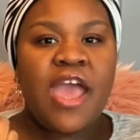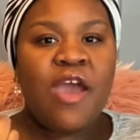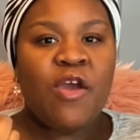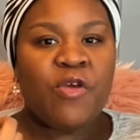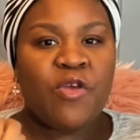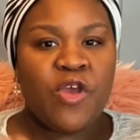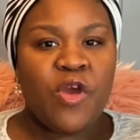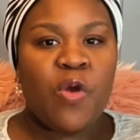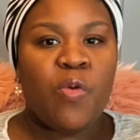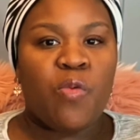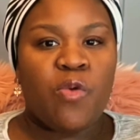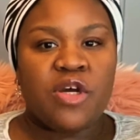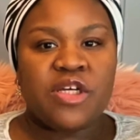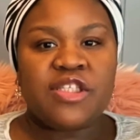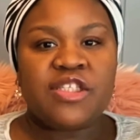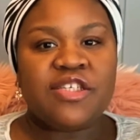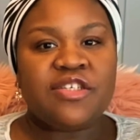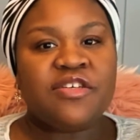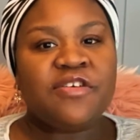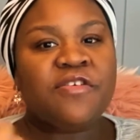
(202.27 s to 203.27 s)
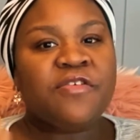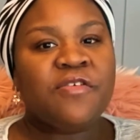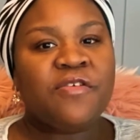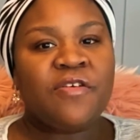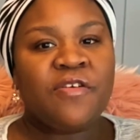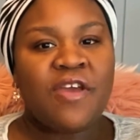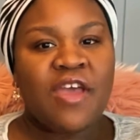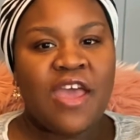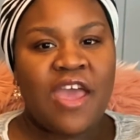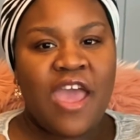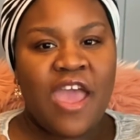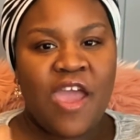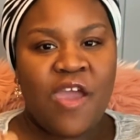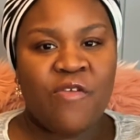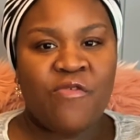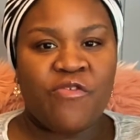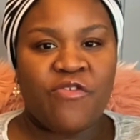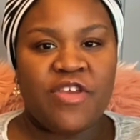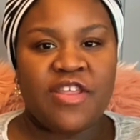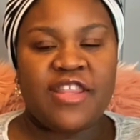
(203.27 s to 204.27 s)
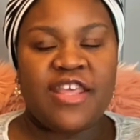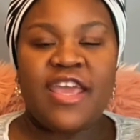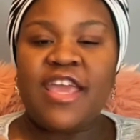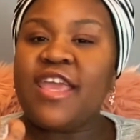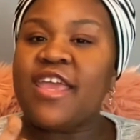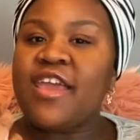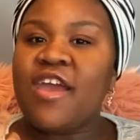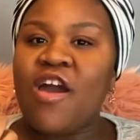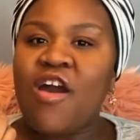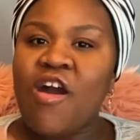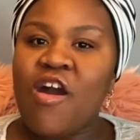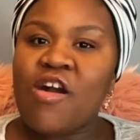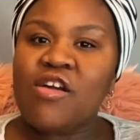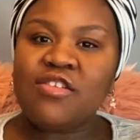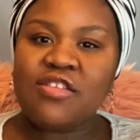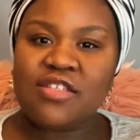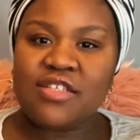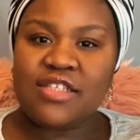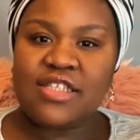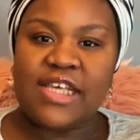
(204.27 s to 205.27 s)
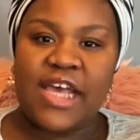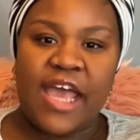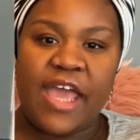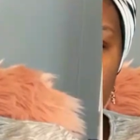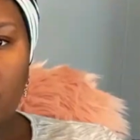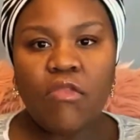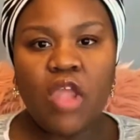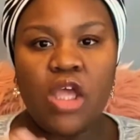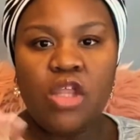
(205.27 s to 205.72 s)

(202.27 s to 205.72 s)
your water every day, all the time.